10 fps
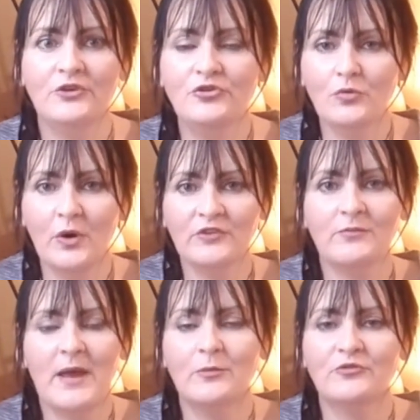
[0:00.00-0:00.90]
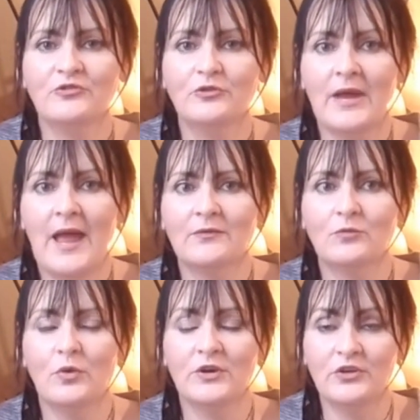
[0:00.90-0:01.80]
You want to be able to look at
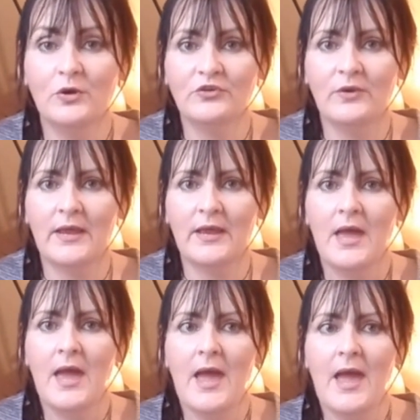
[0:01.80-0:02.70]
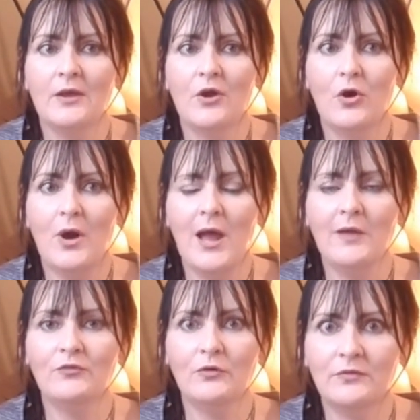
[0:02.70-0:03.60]
what you are doing and go,
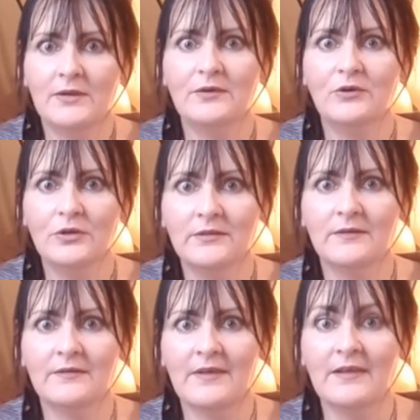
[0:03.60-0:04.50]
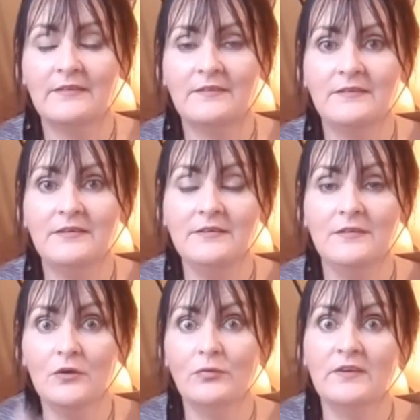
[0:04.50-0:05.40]
I've got really good at this and see
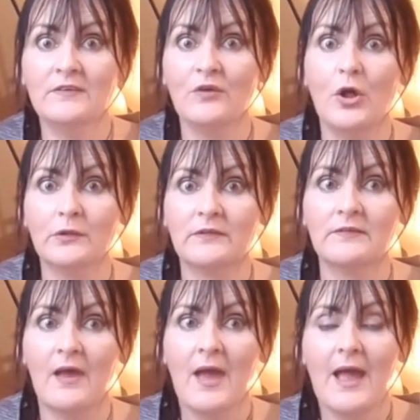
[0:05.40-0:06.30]
the results.